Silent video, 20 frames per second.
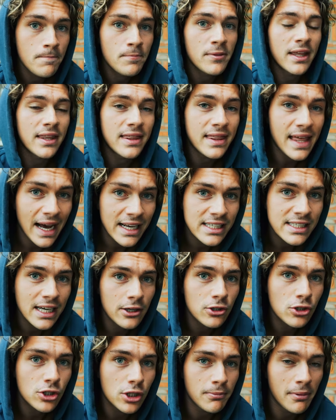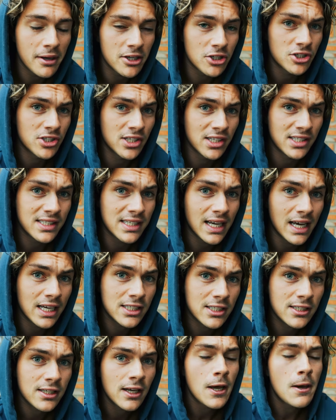And that's how you should measure
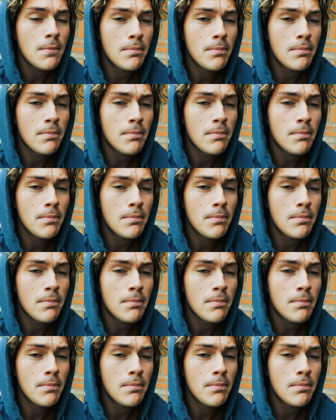success.